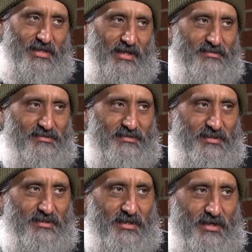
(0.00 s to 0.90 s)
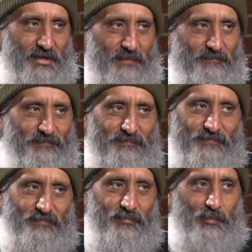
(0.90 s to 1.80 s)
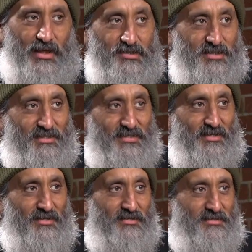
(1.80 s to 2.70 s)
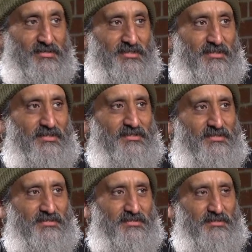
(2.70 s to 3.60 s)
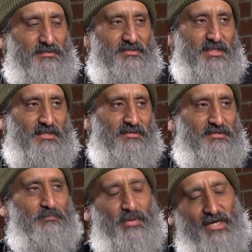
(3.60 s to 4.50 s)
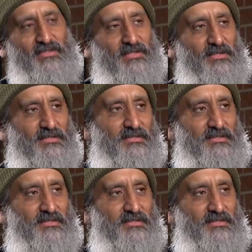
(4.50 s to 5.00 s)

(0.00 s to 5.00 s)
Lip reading: Gets the budget to sell to pay the